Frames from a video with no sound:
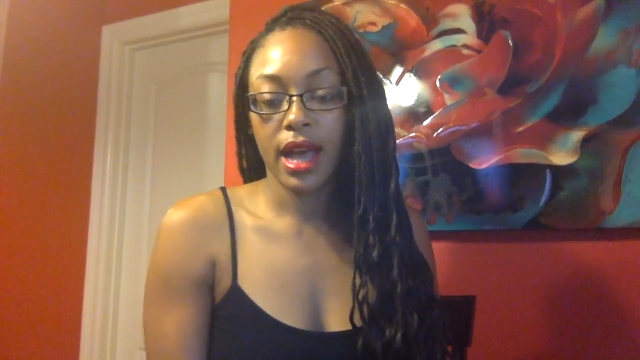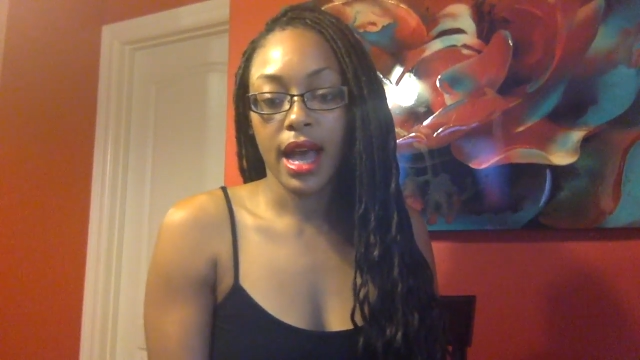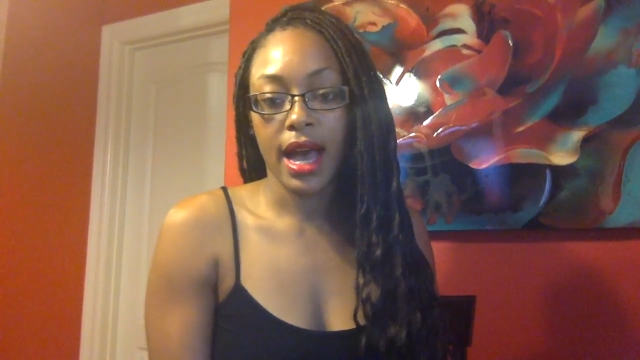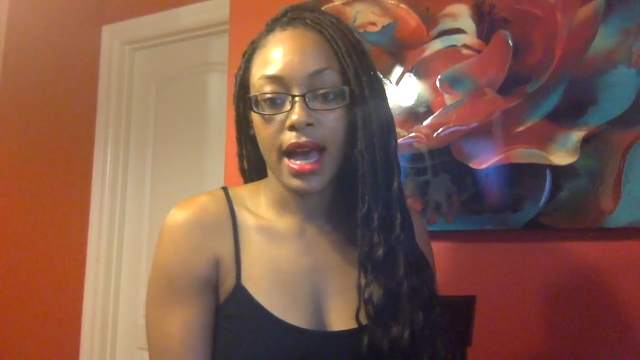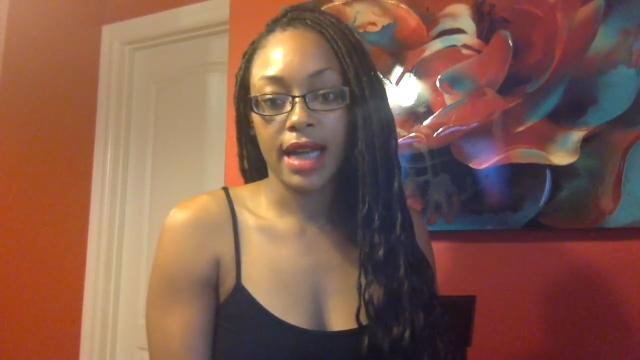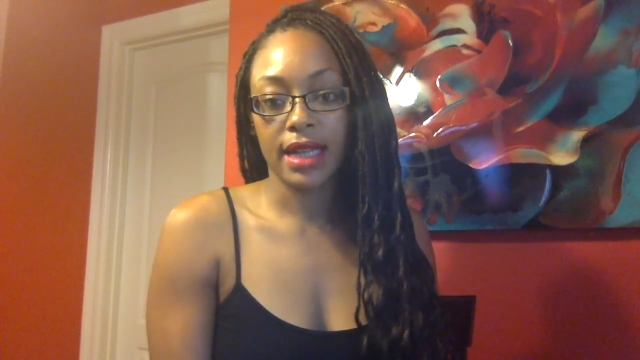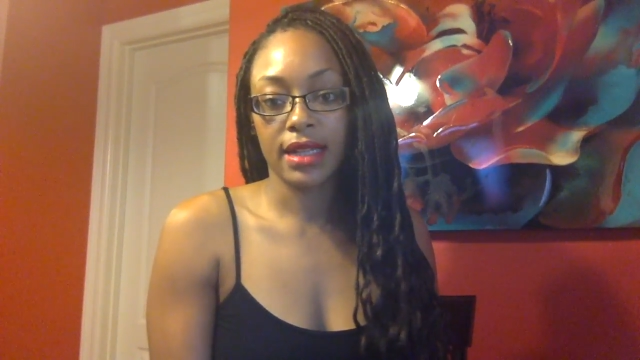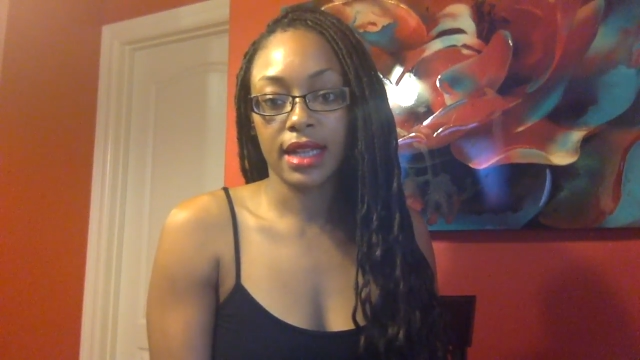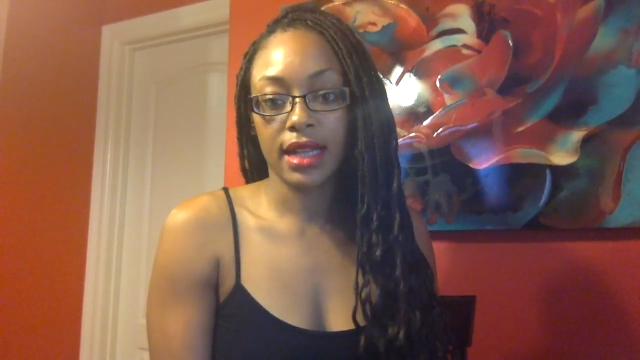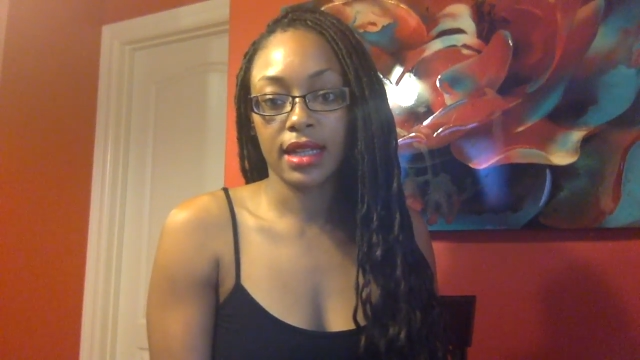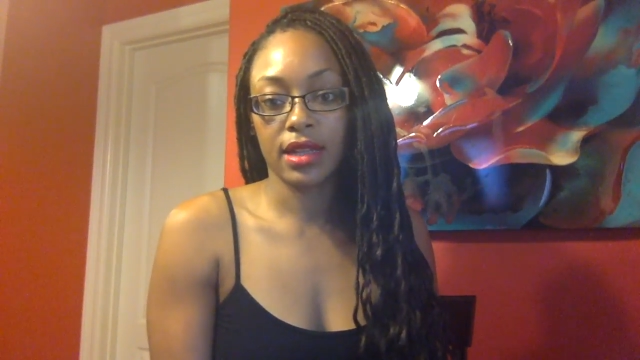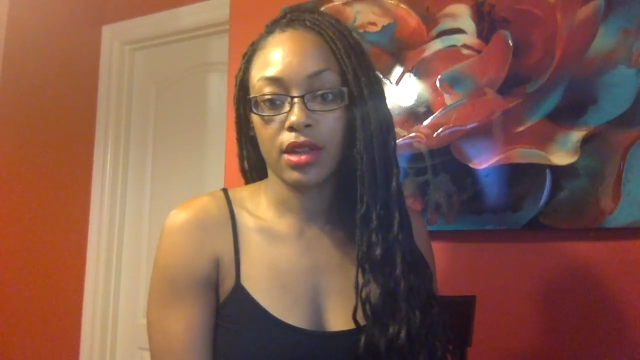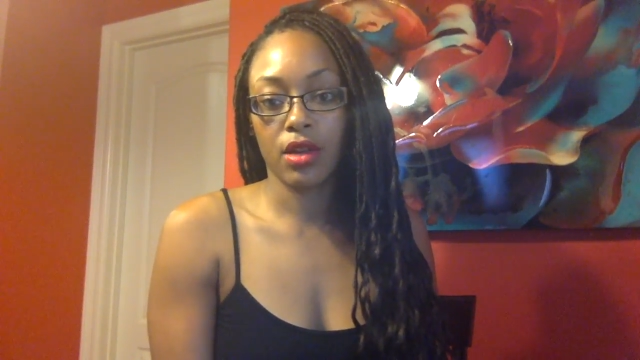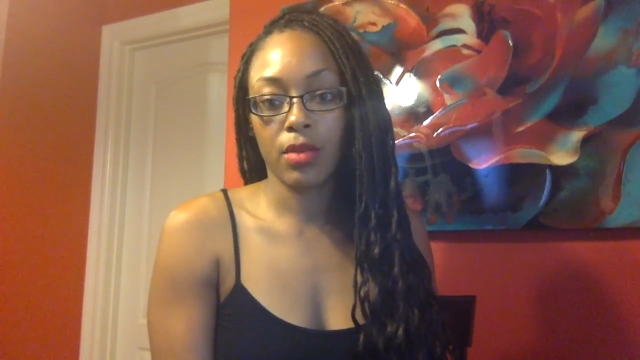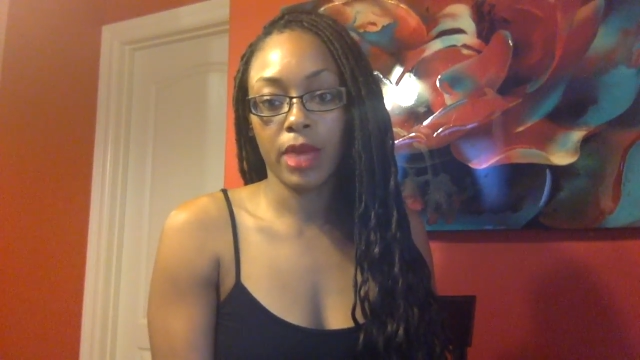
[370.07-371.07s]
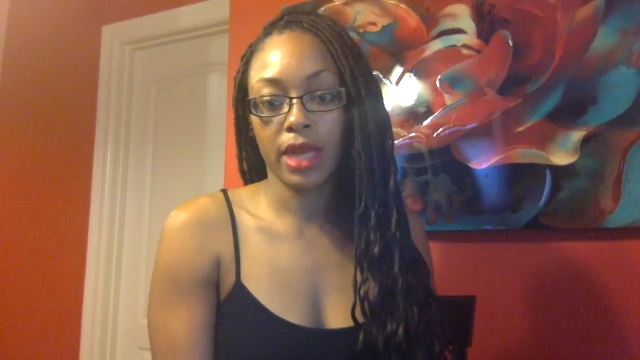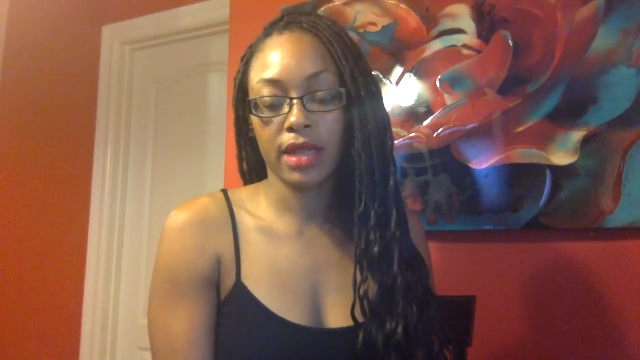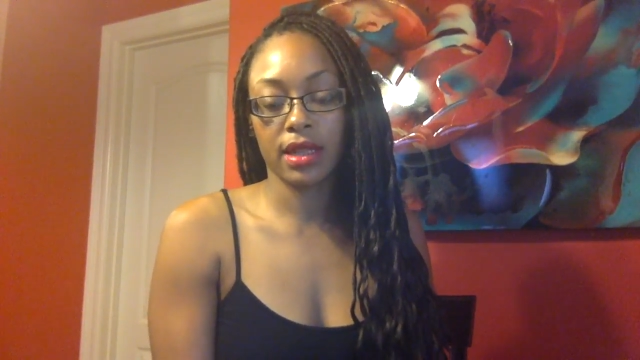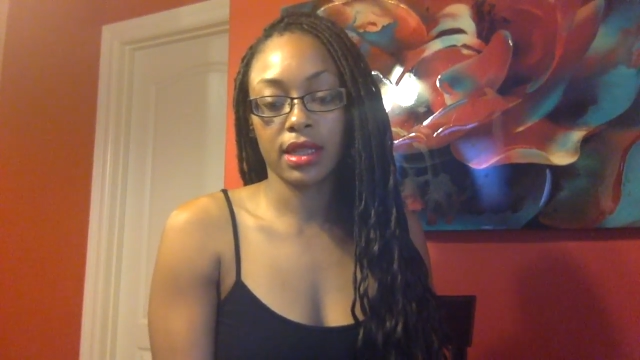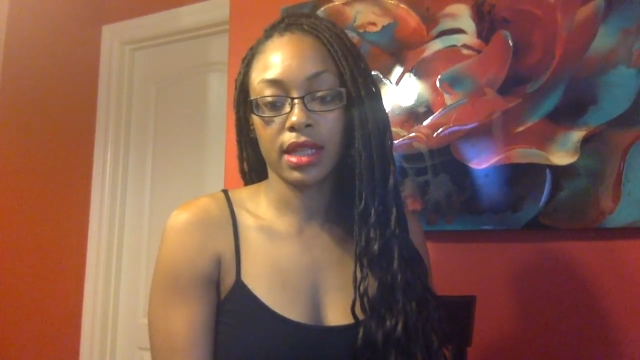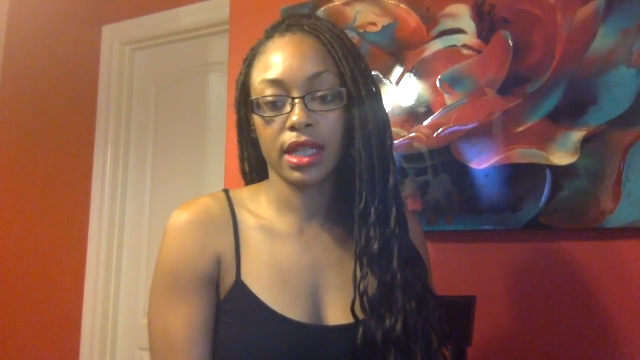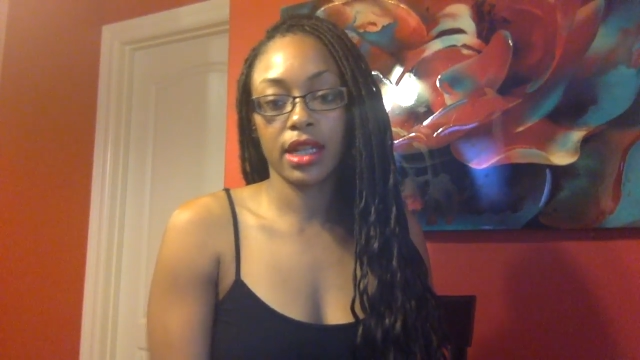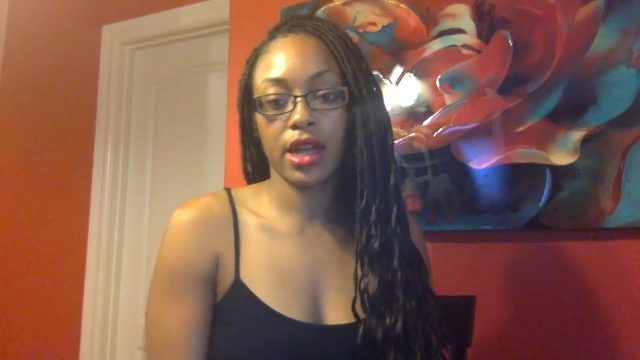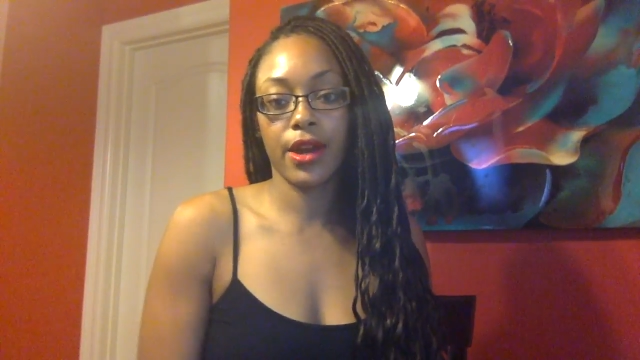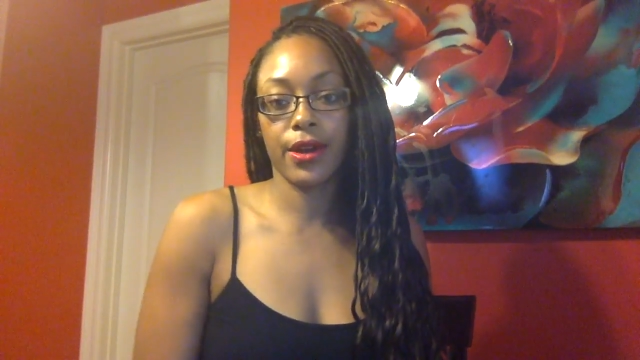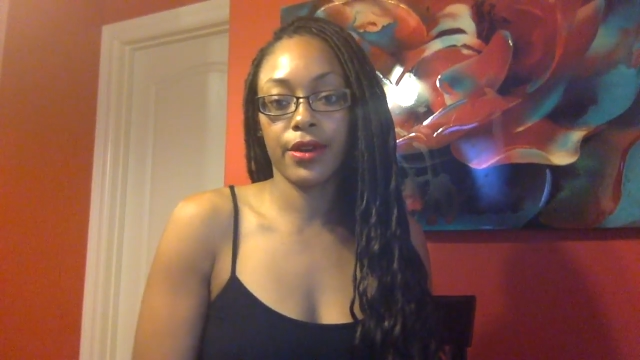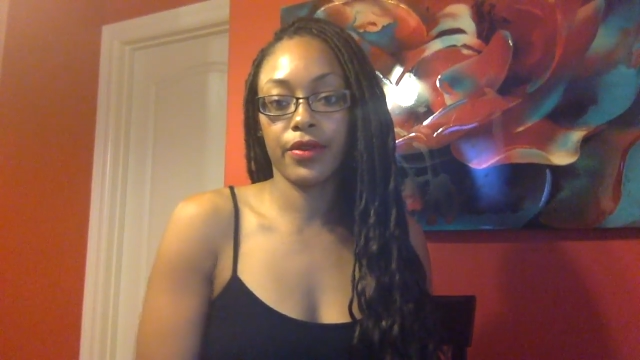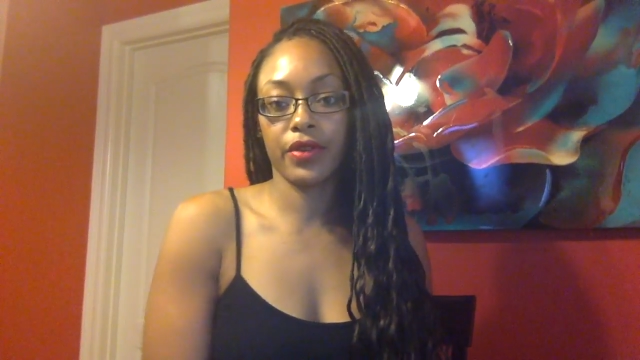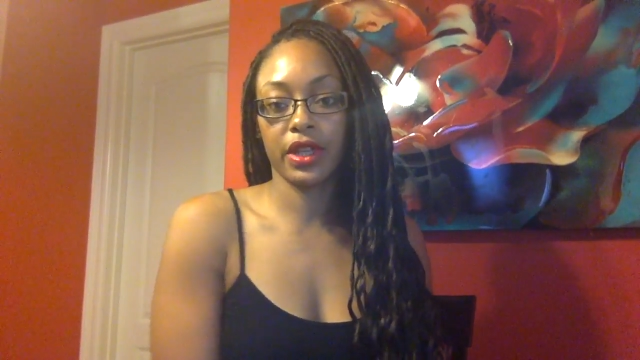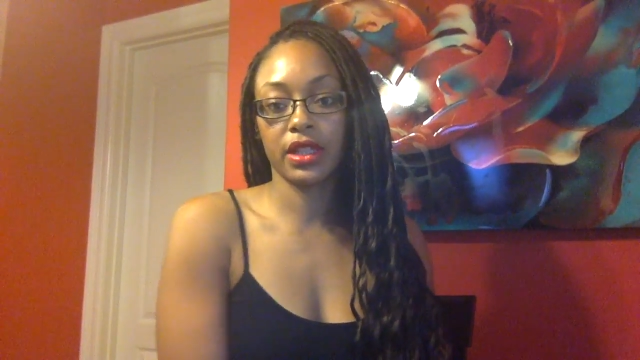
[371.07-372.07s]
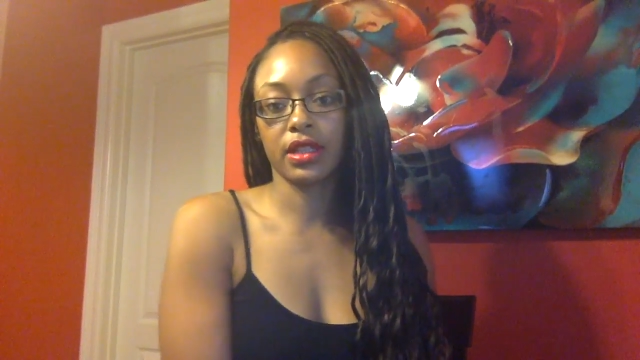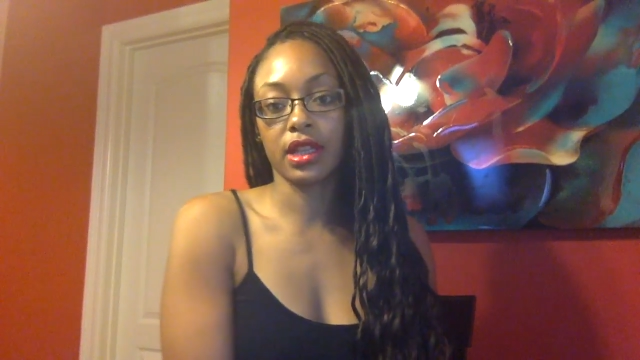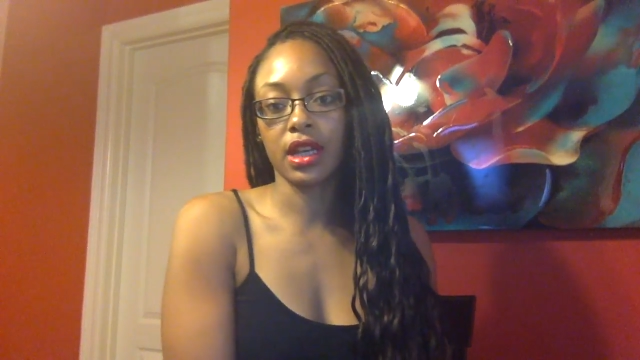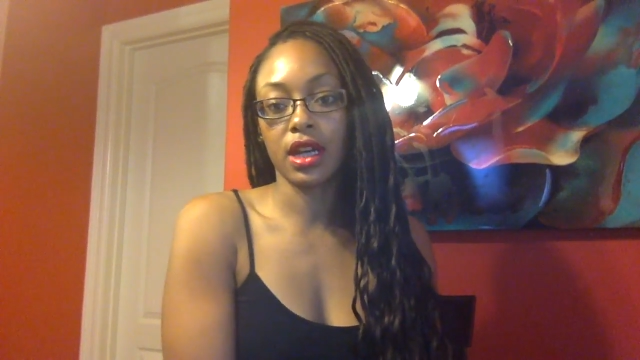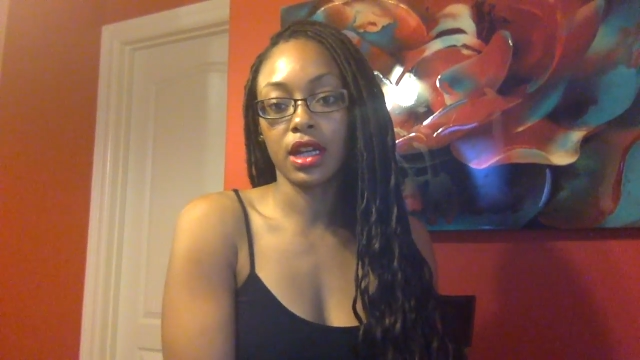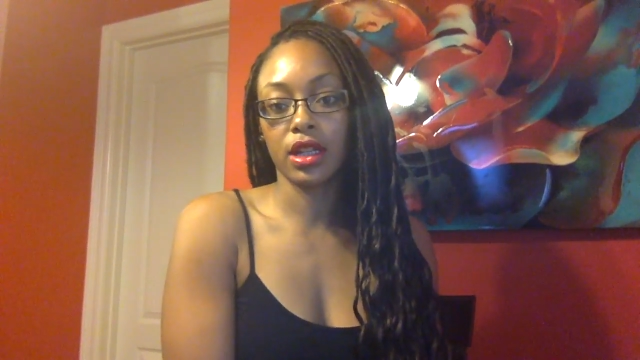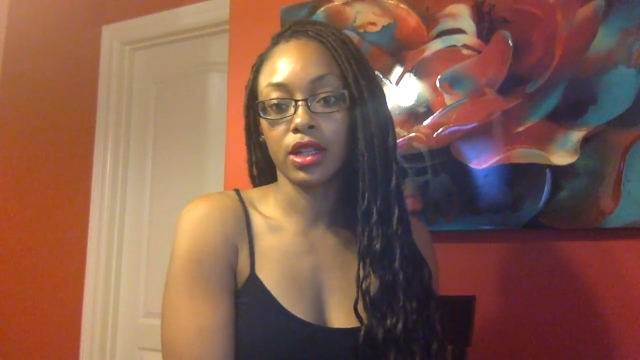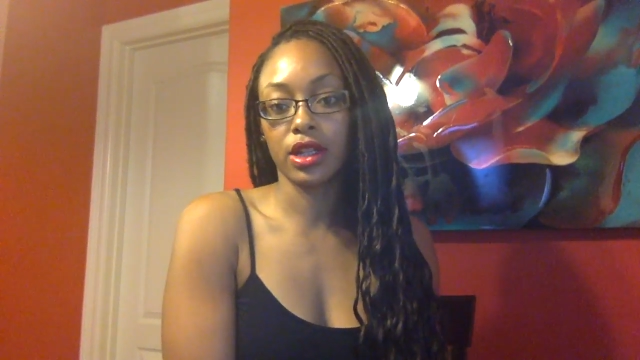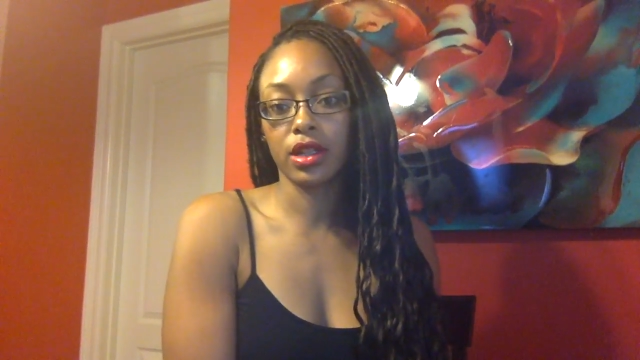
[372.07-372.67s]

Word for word: I decided to go back to let her fix the color.